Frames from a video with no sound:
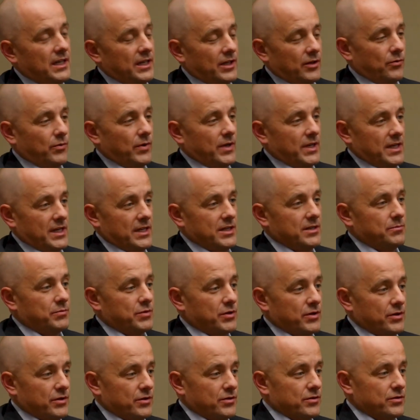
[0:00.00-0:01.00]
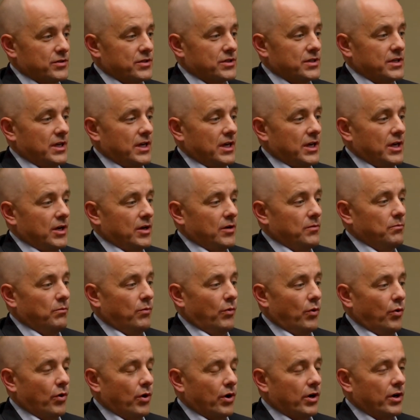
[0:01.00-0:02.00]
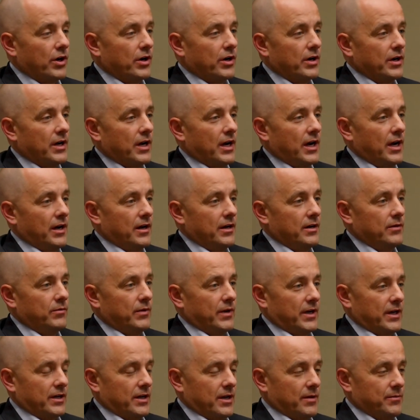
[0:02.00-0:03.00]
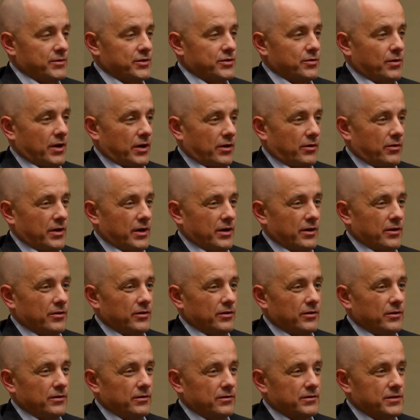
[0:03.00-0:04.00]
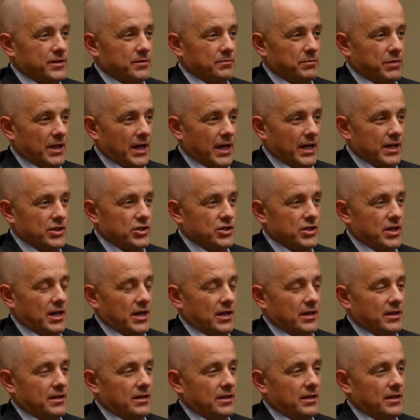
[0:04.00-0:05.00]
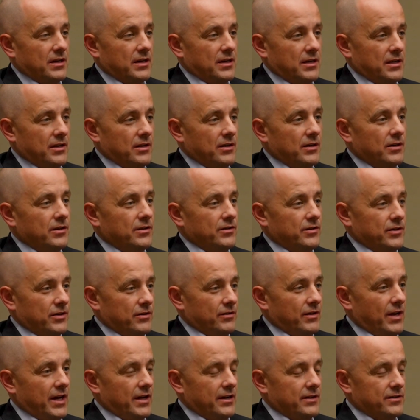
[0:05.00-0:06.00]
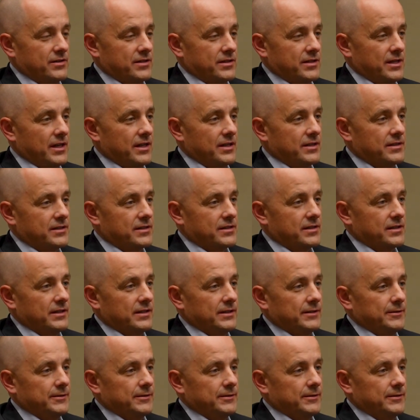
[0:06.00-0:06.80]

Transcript: We need to produce more when it comes to our critical supply chain here in the United States.